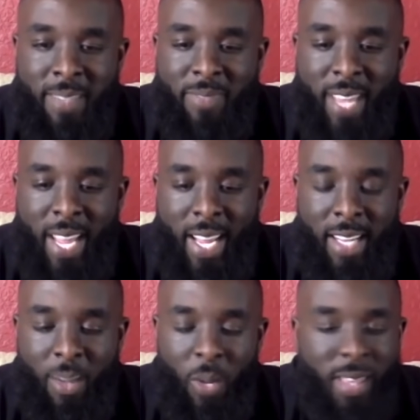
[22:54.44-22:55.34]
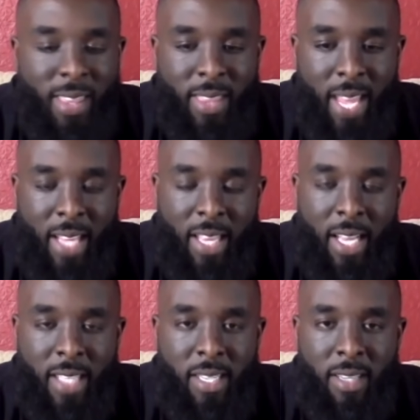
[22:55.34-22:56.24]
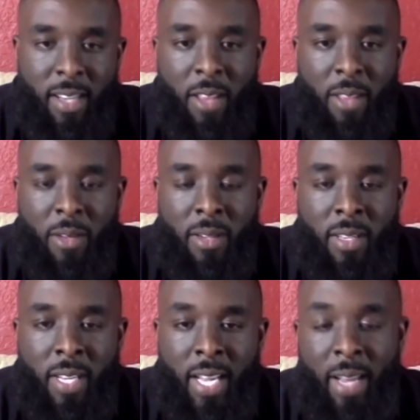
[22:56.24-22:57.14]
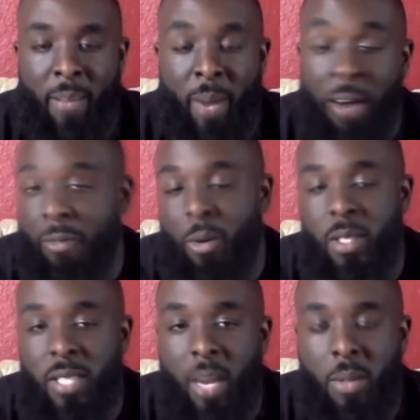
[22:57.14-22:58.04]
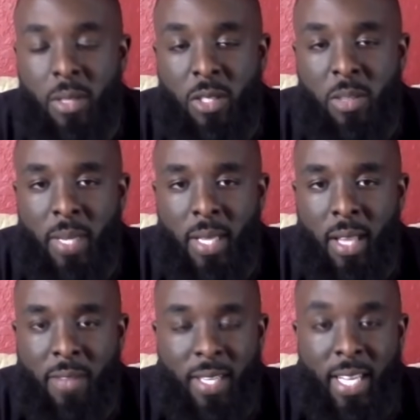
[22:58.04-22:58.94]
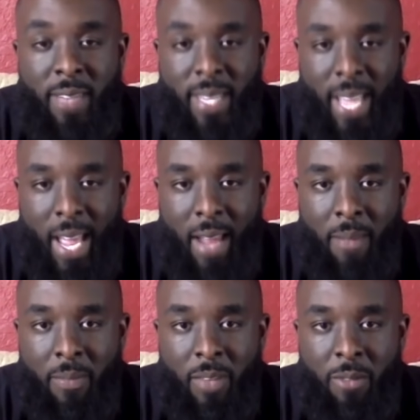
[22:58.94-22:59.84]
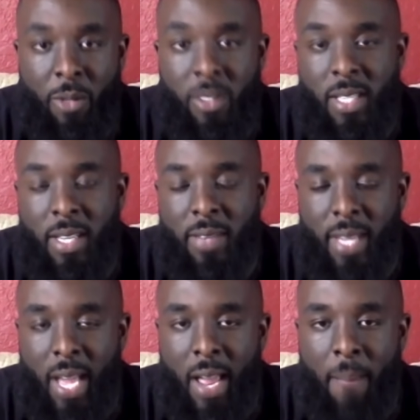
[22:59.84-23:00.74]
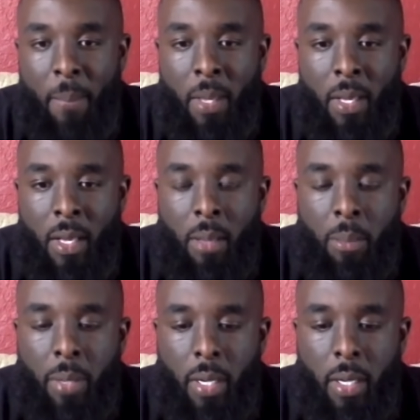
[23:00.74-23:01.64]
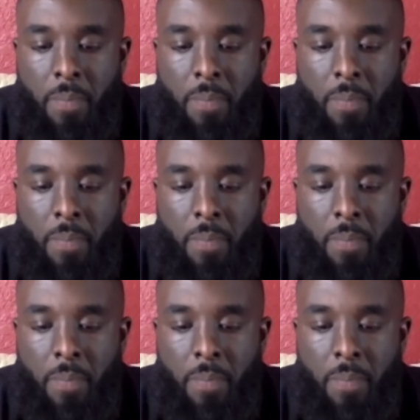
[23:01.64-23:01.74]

one thing led to another. And by force, I was ultimately forced to leave the game. But